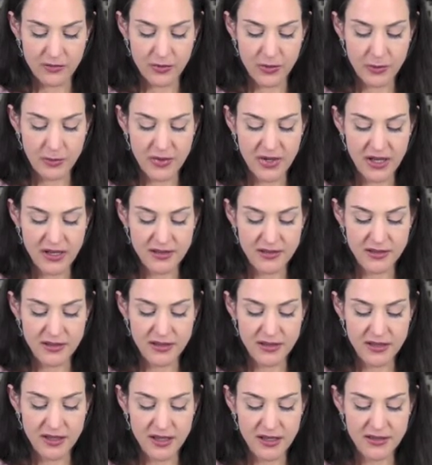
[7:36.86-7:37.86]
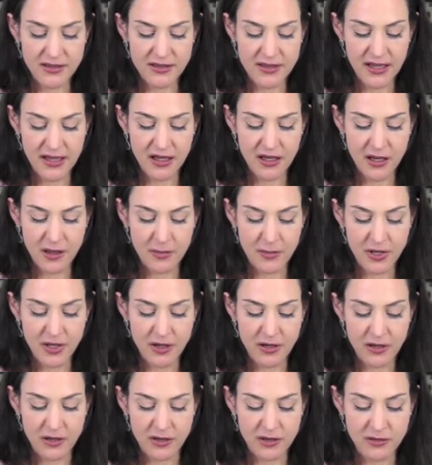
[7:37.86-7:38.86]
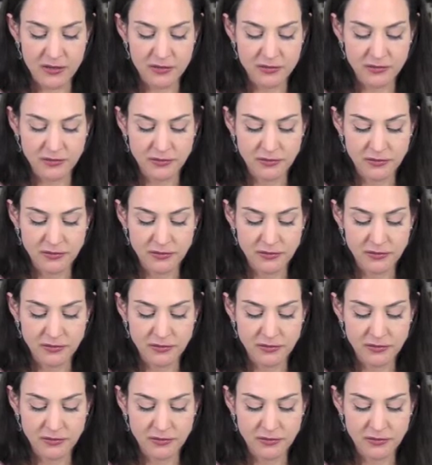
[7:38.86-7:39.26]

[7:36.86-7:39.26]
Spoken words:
From dust to dust they come and go,